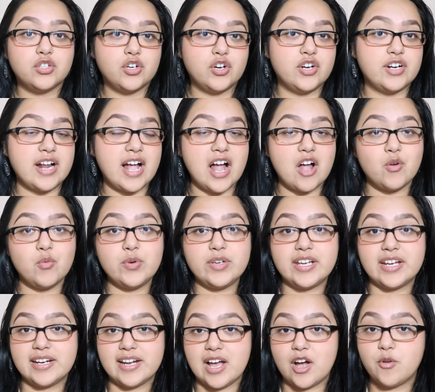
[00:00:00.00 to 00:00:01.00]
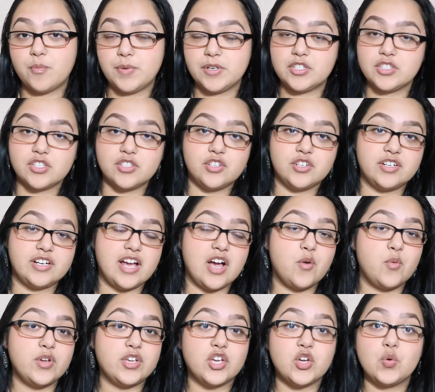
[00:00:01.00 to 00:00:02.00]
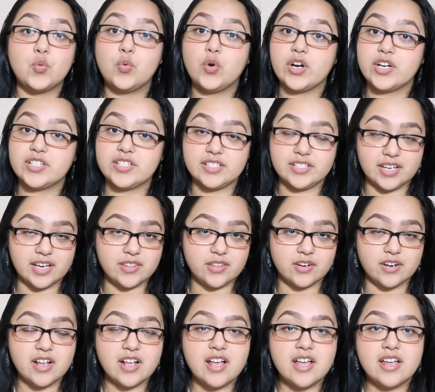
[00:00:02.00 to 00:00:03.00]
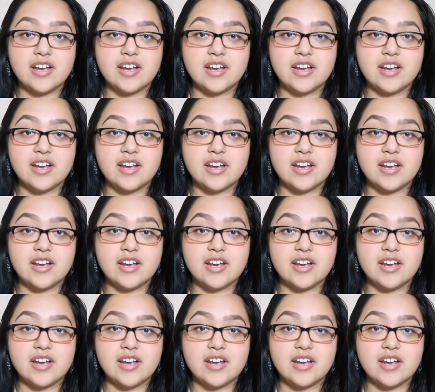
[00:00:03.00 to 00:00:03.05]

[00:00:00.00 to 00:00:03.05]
learn how we can help each other and how we can work together.